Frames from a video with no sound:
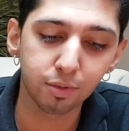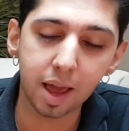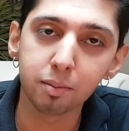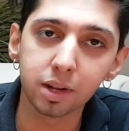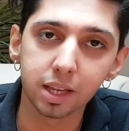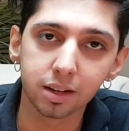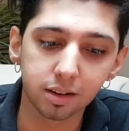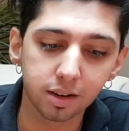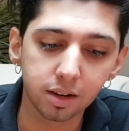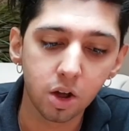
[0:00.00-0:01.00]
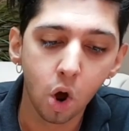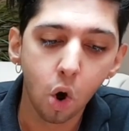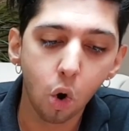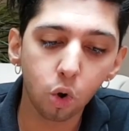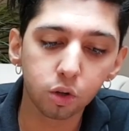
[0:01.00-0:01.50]
family didn't
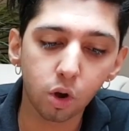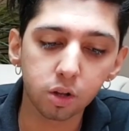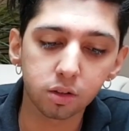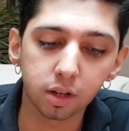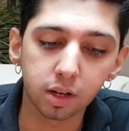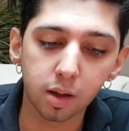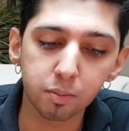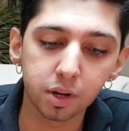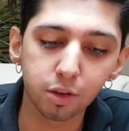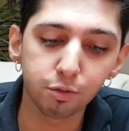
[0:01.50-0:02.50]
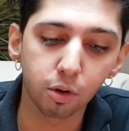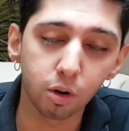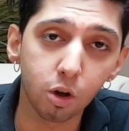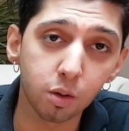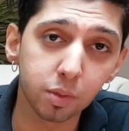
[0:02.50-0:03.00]
hold on to the company for
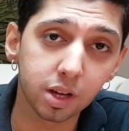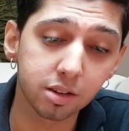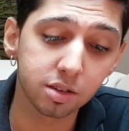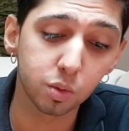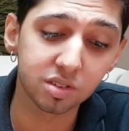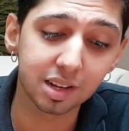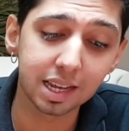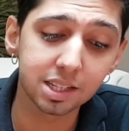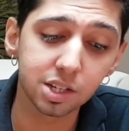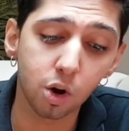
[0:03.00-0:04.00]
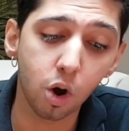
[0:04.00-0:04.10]
long because it was later